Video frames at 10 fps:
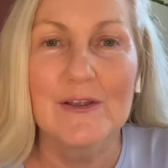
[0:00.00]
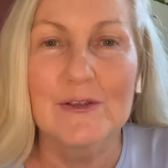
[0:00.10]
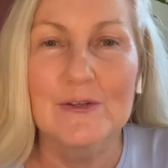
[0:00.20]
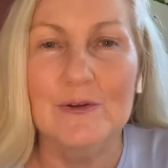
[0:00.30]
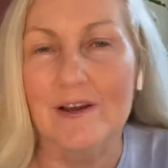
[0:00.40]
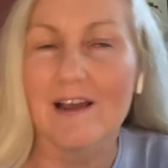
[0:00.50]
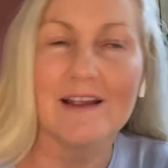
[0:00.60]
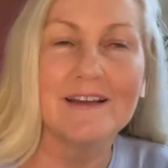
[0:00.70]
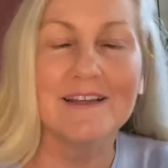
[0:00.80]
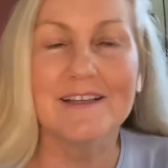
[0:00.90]
you're
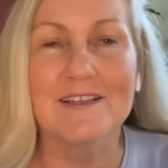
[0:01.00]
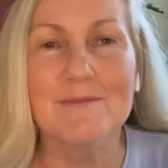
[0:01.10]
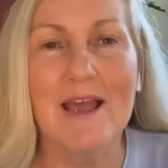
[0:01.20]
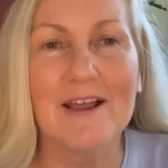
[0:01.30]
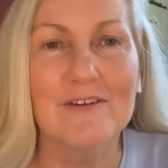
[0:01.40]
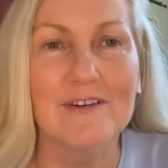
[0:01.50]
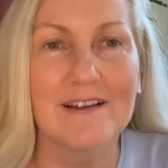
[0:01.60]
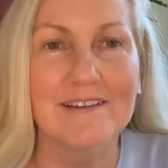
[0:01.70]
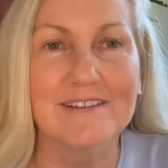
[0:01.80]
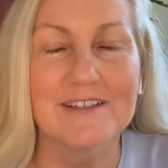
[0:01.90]
hiding in the
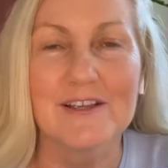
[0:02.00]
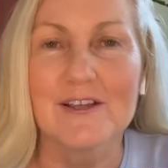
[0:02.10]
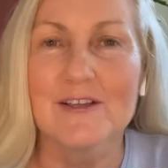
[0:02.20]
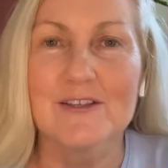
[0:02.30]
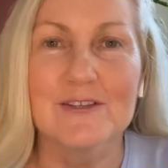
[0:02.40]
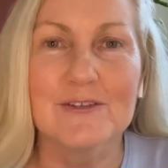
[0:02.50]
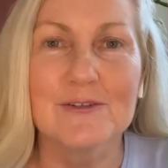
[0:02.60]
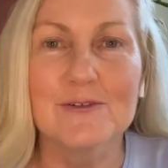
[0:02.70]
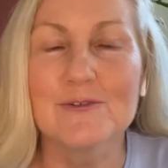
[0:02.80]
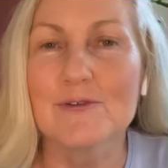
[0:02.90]
background,
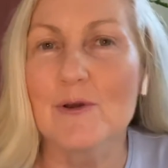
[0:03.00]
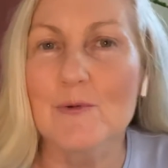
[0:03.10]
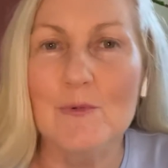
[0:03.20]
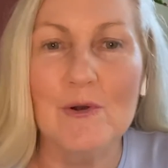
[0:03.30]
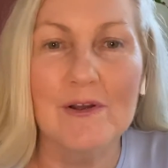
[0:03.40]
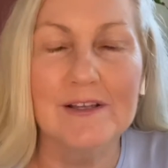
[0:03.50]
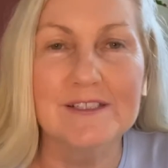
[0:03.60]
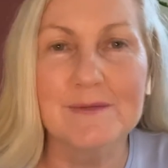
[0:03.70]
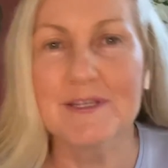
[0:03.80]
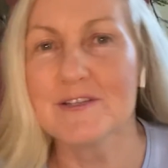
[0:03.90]
you don't want
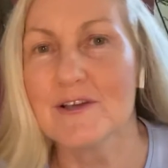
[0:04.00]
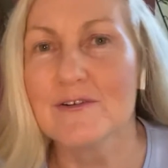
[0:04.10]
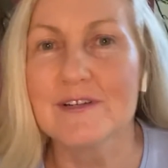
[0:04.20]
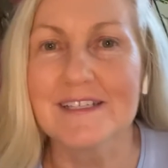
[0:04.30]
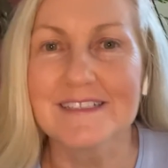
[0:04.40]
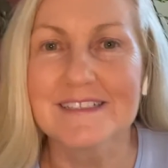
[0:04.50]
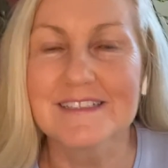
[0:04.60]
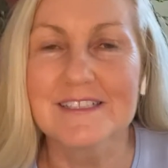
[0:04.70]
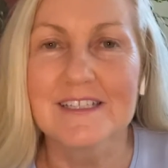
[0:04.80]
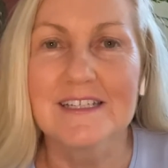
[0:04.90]
to be
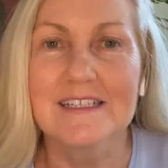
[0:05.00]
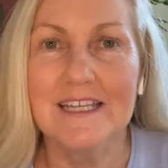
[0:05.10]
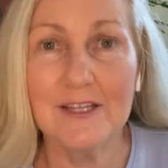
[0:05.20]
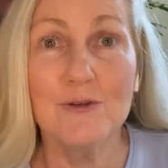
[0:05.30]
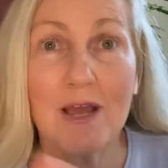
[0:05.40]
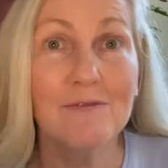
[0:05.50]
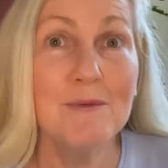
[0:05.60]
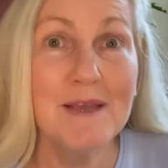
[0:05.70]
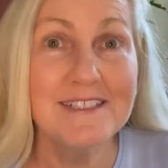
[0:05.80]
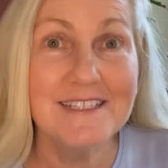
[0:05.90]
noticed. Yet you have a
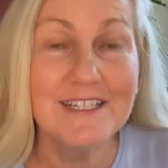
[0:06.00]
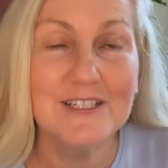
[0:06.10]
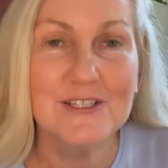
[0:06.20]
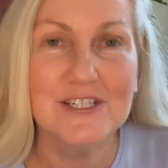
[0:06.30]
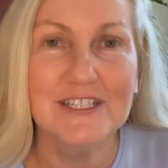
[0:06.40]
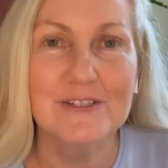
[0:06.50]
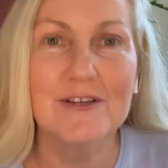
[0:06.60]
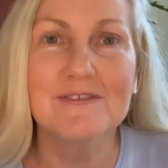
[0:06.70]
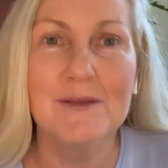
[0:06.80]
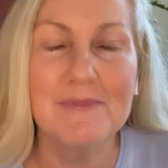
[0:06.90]
message. You
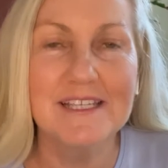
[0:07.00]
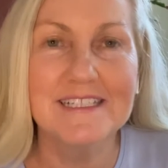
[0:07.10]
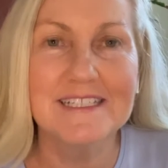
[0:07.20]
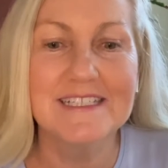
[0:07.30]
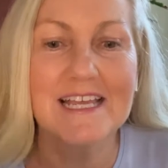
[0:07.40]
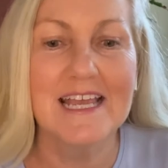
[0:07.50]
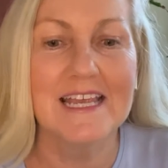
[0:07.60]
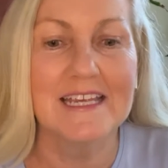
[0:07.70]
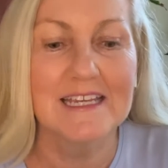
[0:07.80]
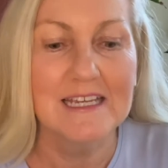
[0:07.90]
have something to
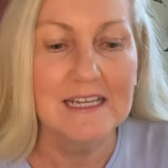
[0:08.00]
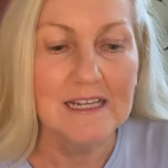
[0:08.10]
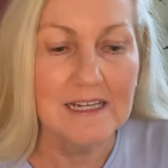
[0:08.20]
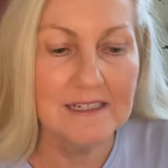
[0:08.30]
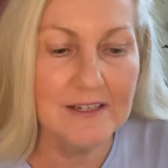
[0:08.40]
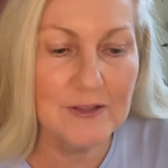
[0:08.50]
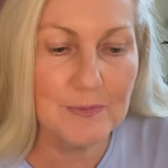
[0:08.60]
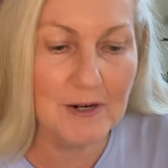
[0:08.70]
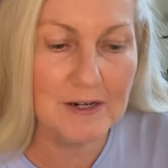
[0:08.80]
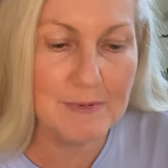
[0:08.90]
say. Another
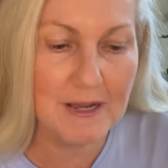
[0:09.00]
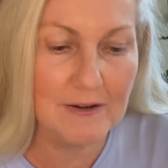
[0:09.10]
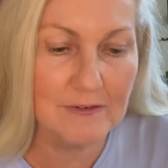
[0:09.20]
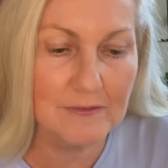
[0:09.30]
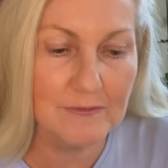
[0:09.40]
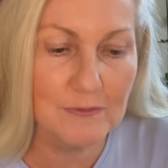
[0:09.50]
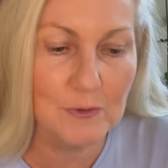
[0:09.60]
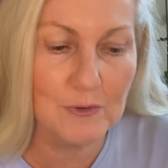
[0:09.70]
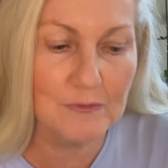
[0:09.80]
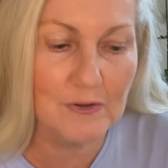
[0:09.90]
part about
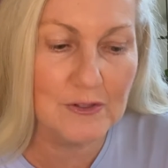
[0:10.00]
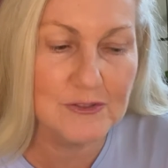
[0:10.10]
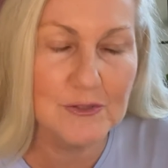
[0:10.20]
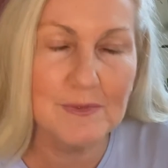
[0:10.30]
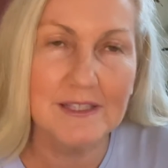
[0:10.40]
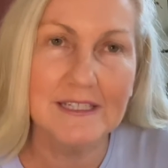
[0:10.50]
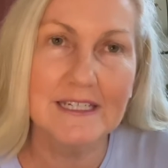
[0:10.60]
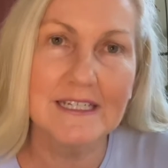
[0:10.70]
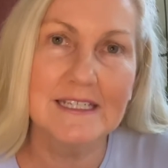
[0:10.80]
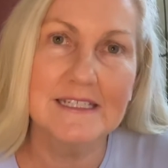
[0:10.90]
false
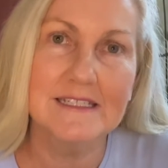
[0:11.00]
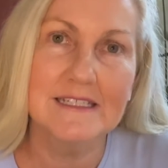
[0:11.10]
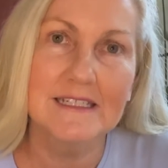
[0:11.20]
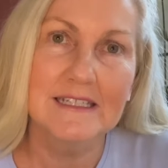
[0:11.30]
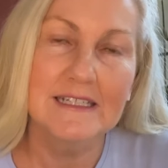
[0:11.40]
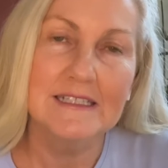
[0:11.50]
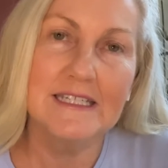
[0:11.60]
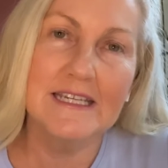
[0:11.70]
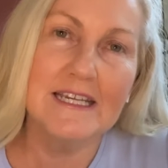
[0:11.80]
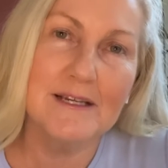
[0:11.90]
humility is
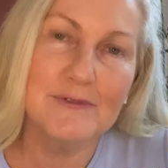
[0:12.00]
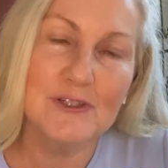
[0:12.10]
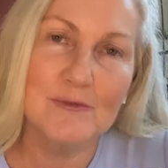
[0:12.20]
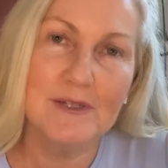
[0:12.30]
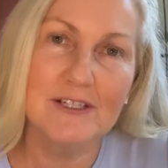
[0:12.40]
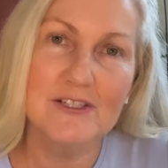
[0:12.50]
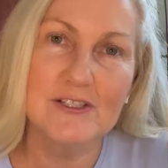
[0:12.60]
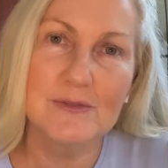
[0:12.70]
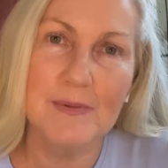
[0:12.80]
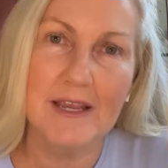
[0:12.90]
taking up too much
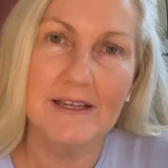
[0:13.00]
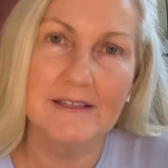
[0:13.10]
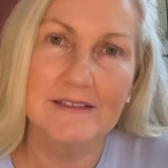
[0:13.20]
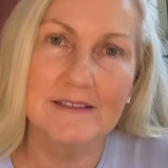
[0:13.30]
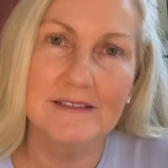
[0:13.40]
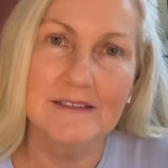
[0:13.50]
space,